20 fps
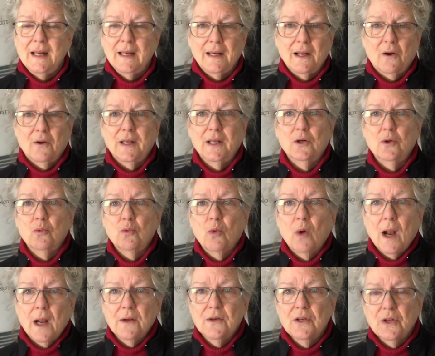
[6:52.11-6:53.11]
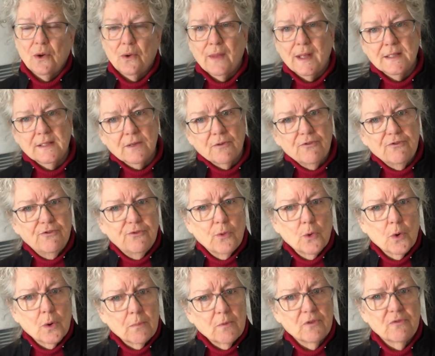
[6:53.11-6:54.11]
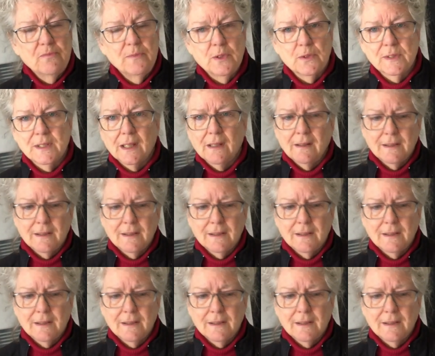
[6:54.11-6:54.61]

Now in a rondo, that's a form of music.